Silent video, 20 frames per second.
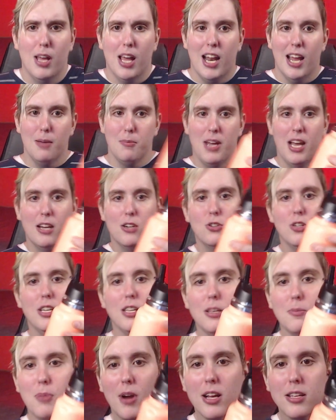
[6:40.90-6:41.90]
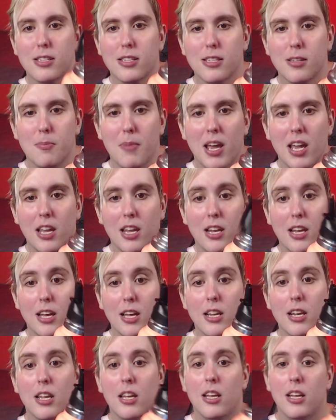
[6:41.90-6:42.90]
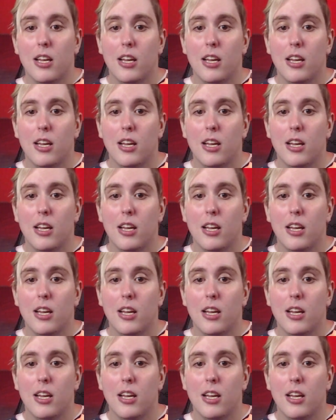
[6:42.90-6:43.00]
I'm actually in the process of making it.